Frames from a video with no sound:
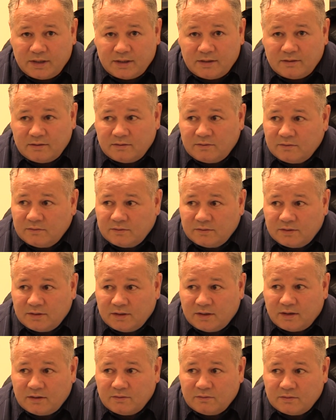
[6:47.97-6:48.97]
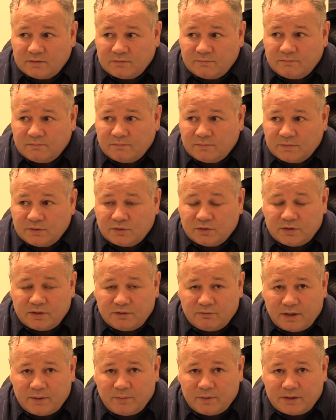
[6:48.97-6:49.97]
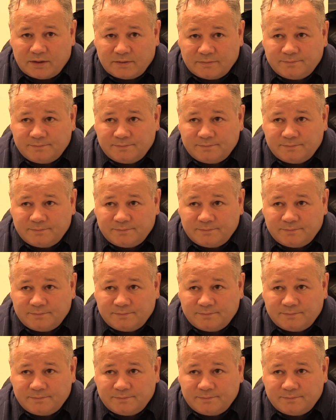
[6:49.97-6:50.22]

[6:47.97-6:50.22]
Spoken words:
and, you know, enjoy your rugby.